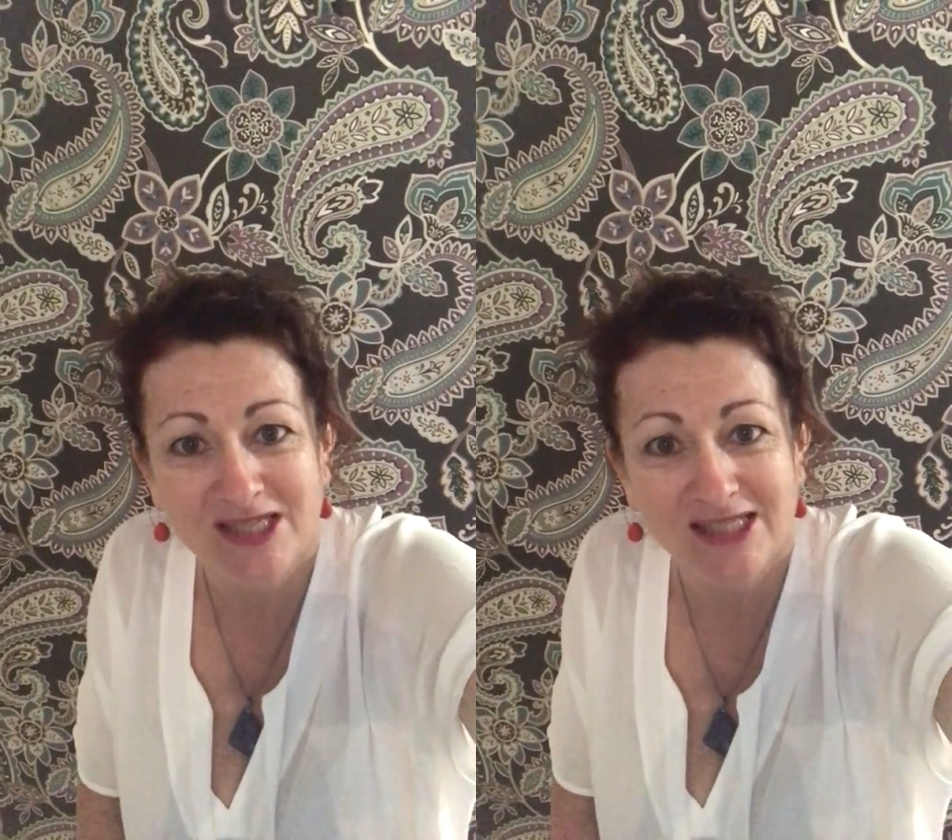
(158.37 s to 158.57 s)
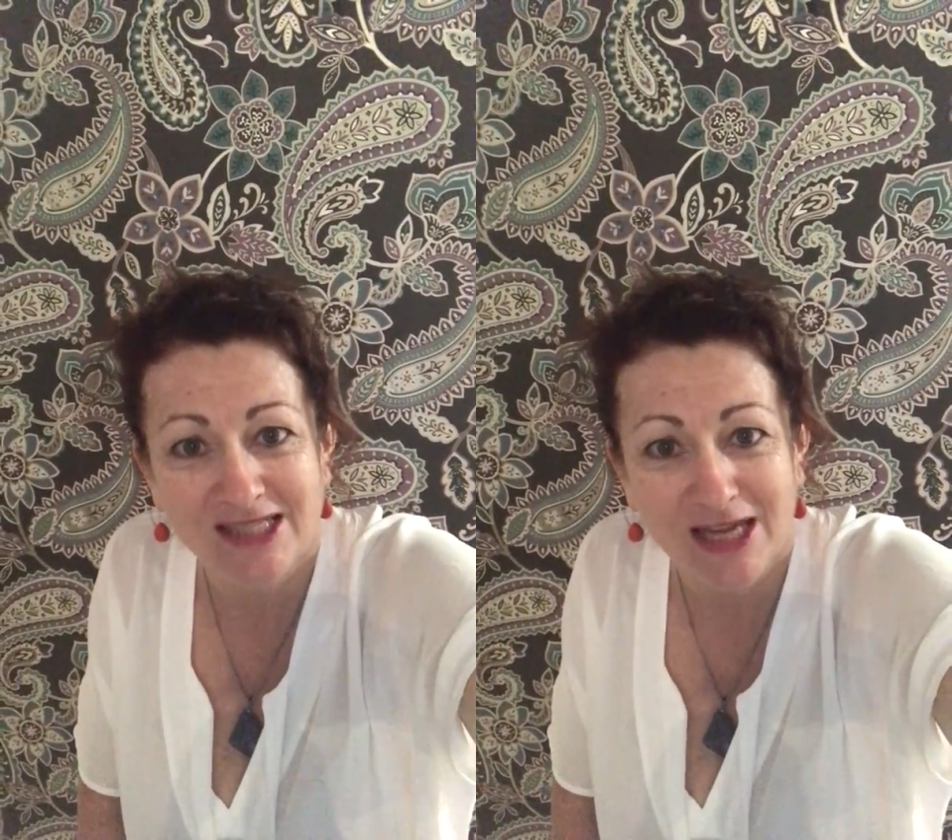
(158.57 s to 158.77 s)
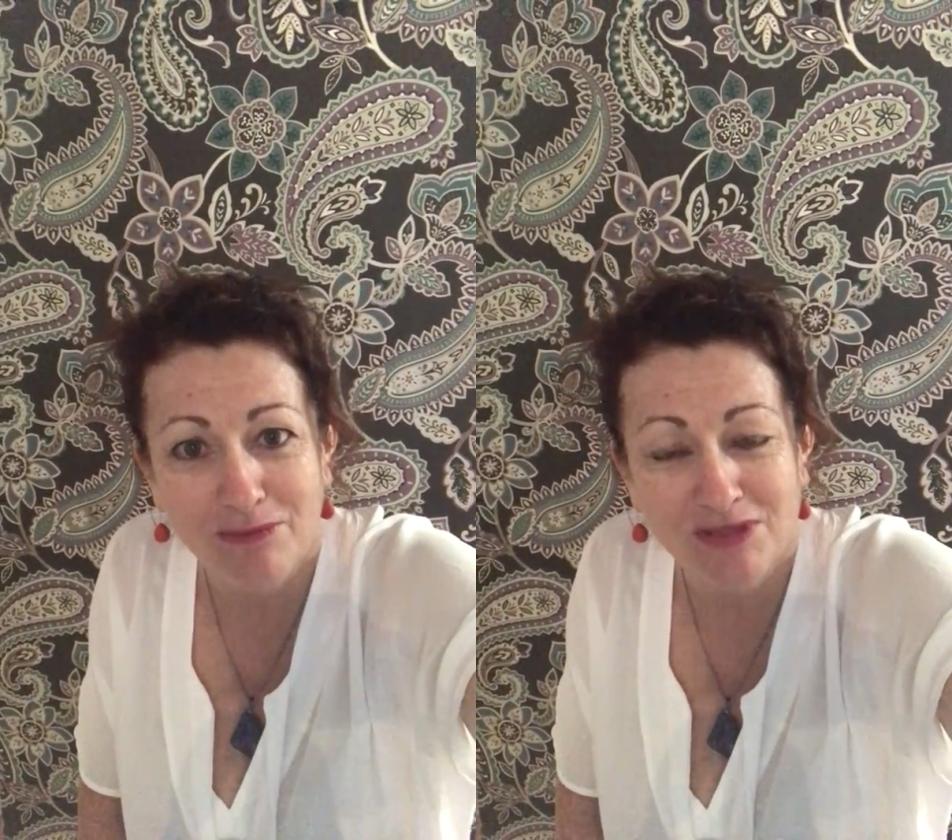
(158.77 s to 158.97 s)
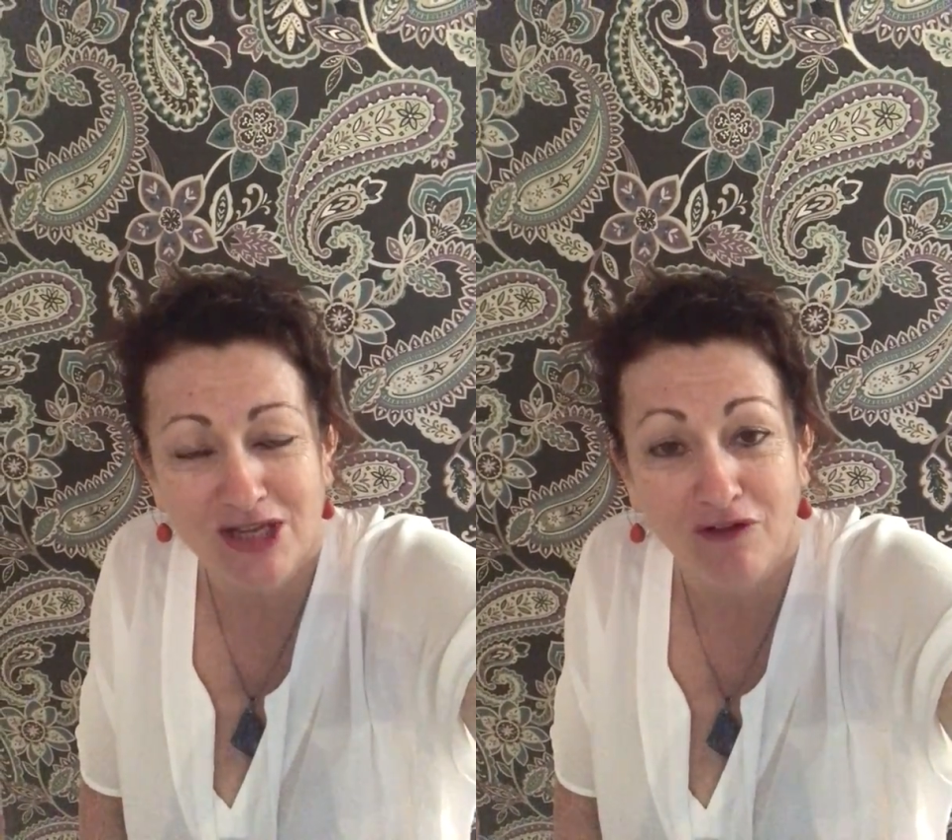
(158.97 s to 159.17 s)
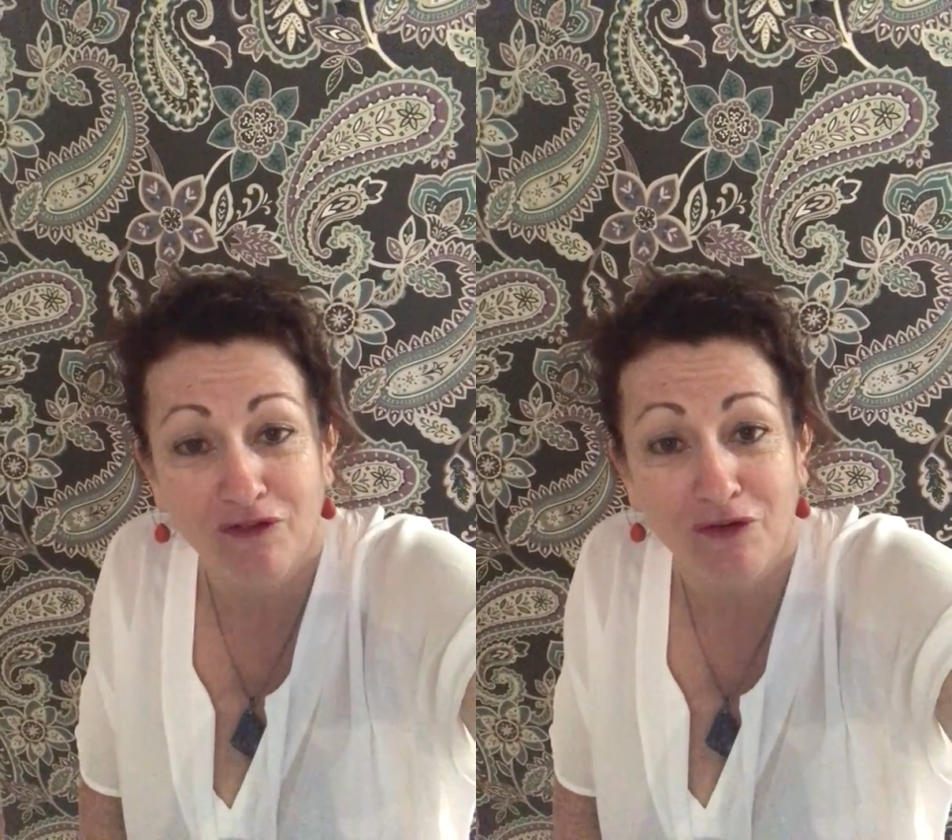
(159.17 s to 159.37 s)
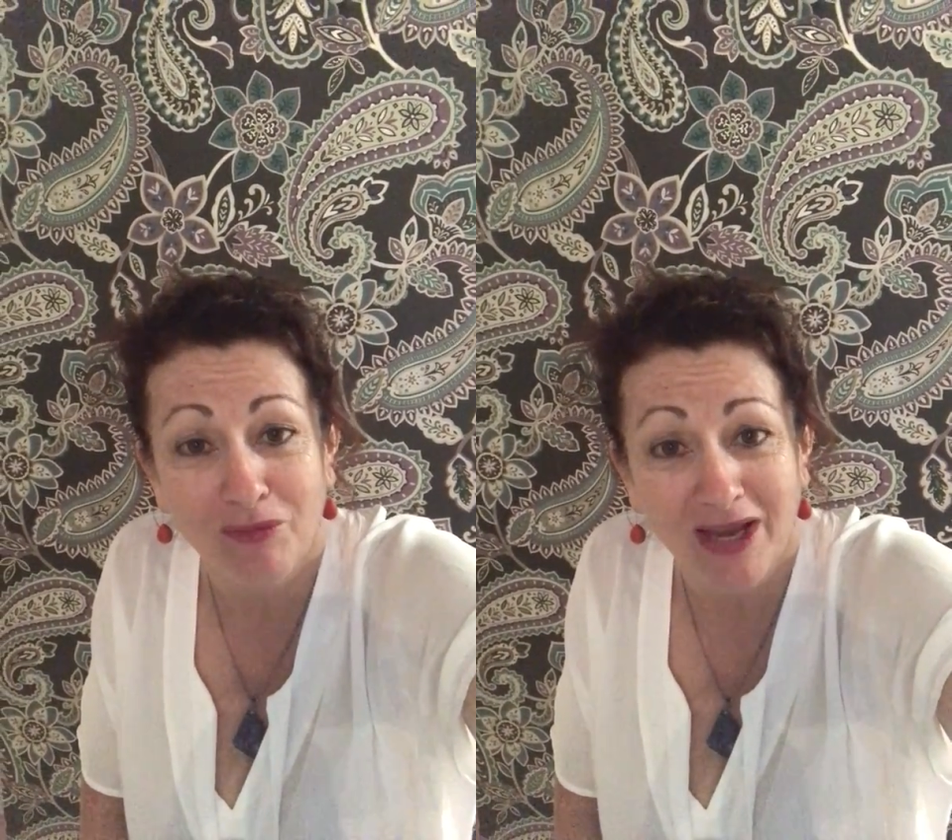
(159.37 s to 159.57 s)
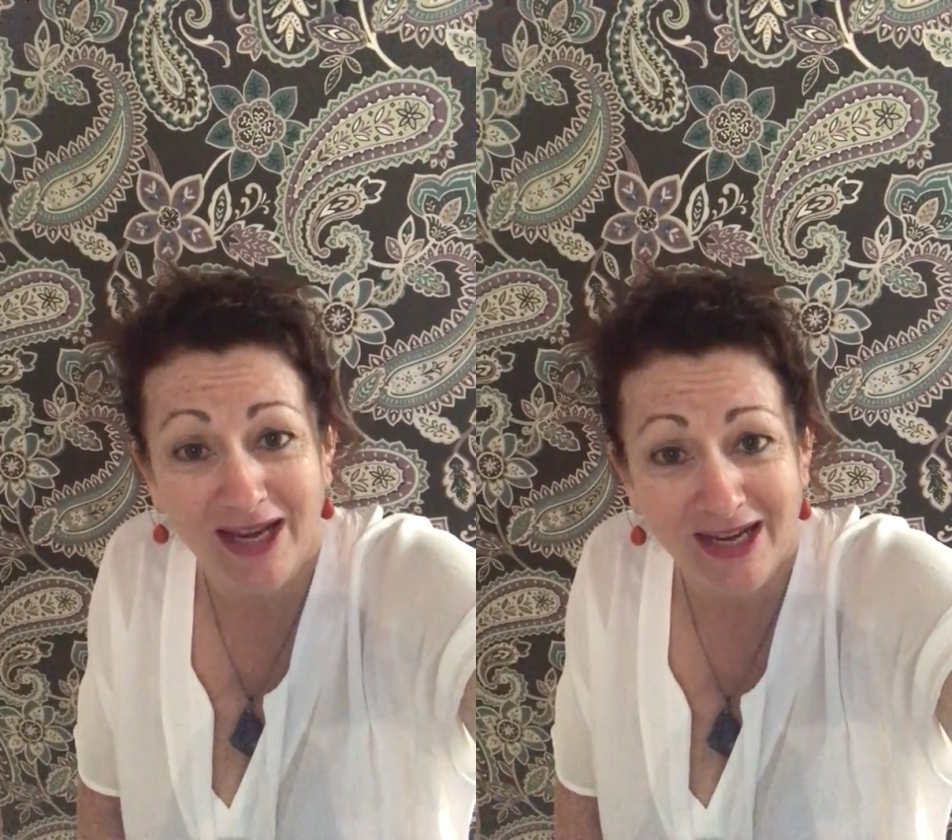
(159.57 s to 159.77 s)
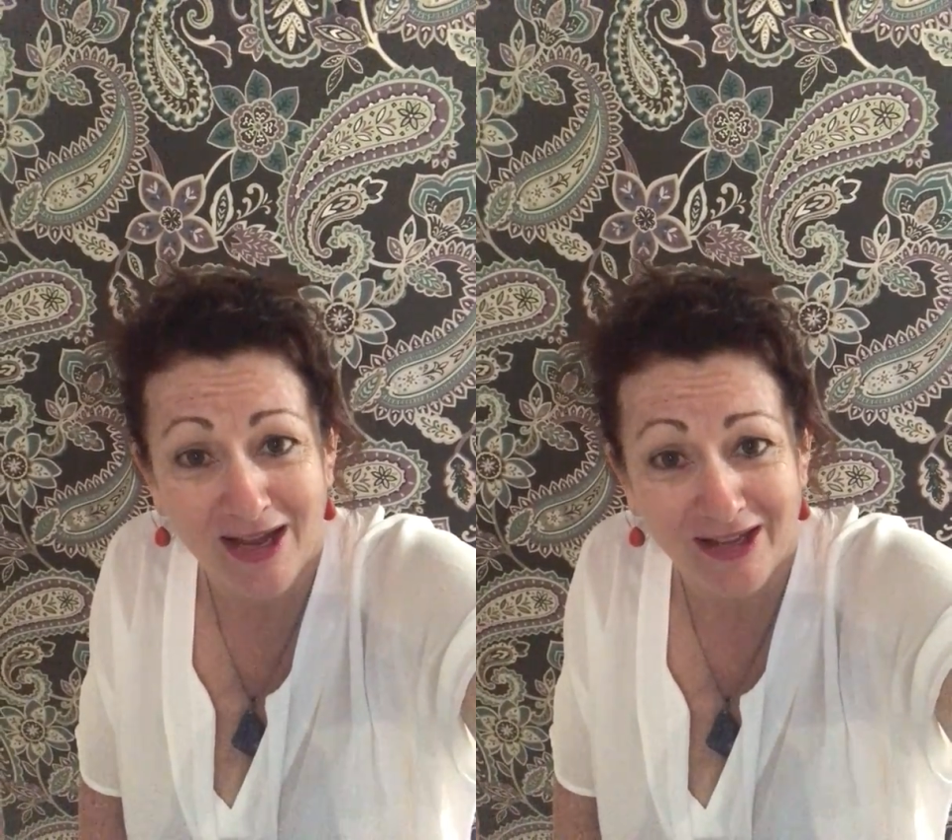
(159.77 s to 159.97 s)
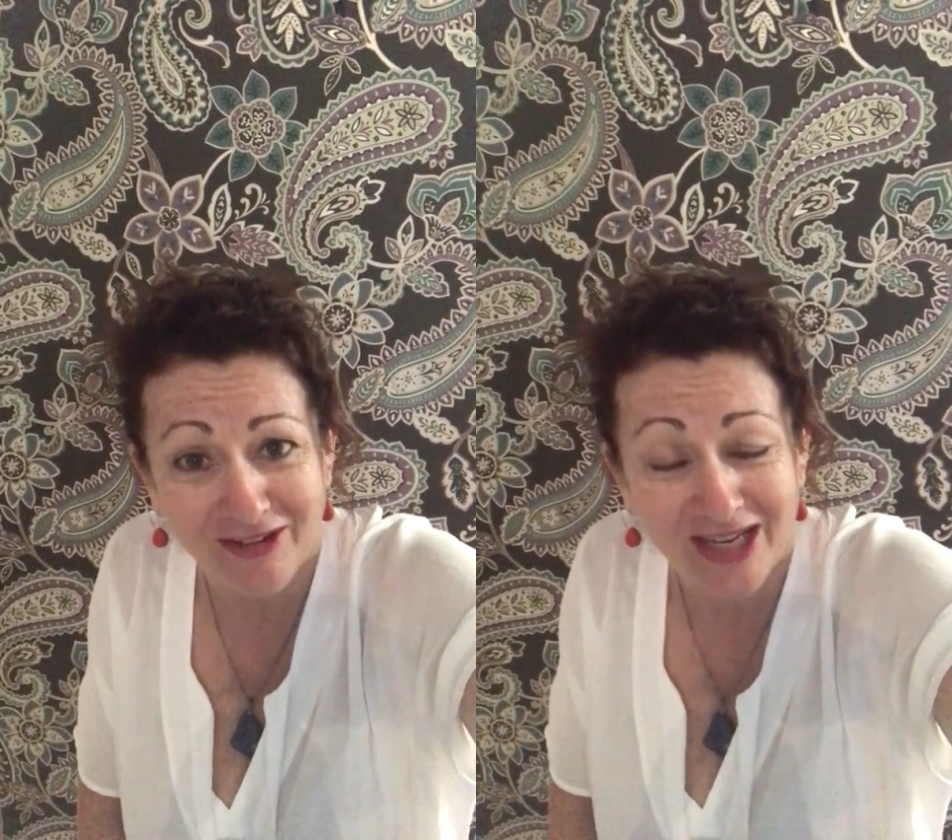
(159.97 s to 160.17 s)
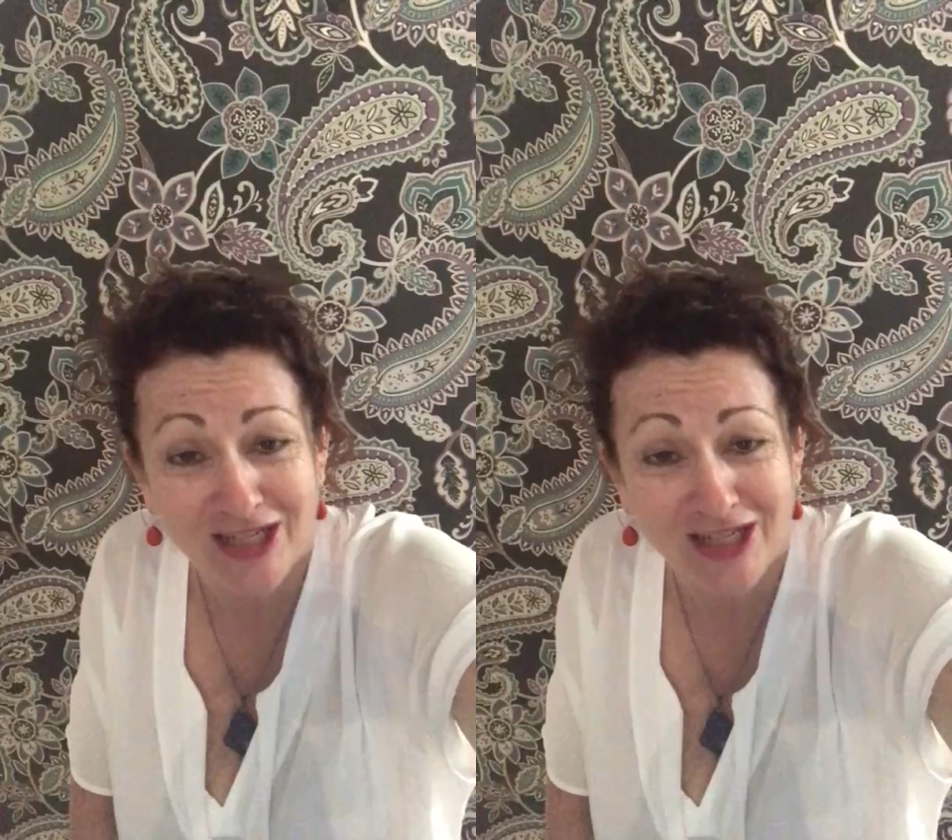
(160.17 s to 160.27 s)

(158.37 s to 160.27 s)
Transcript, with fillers: the stem cells from getting out